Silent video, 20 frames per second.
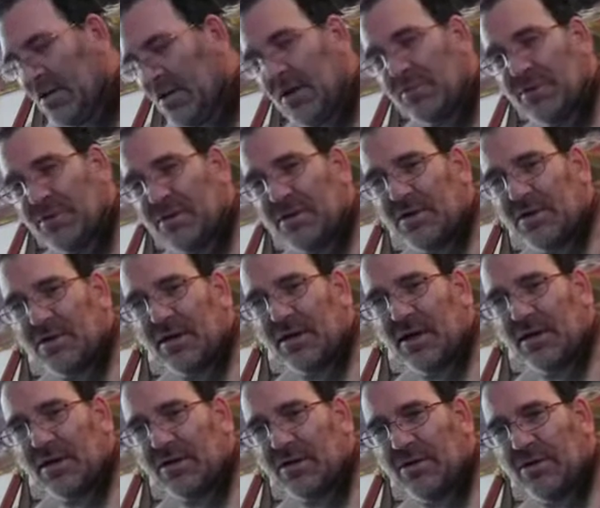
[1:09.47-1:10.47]
I'm still
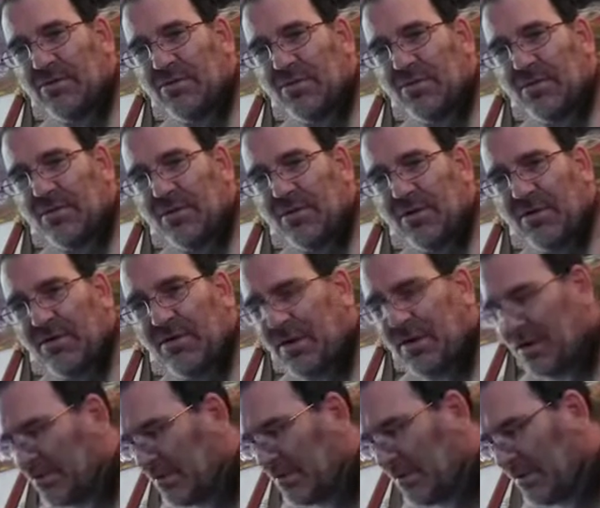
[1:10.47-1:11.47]
not to the point where I'm
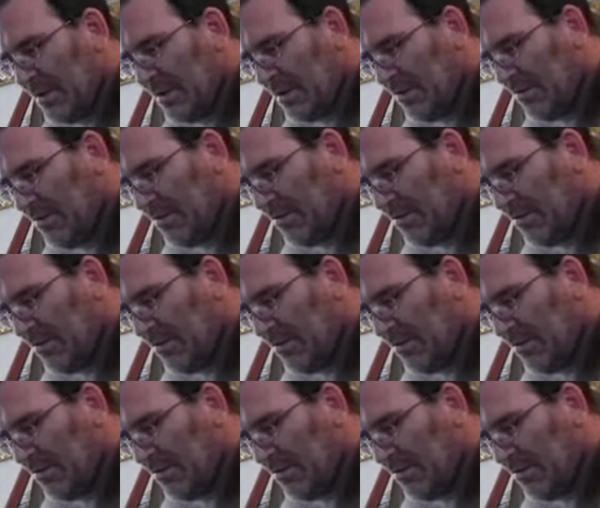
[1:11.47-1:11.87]
actually letting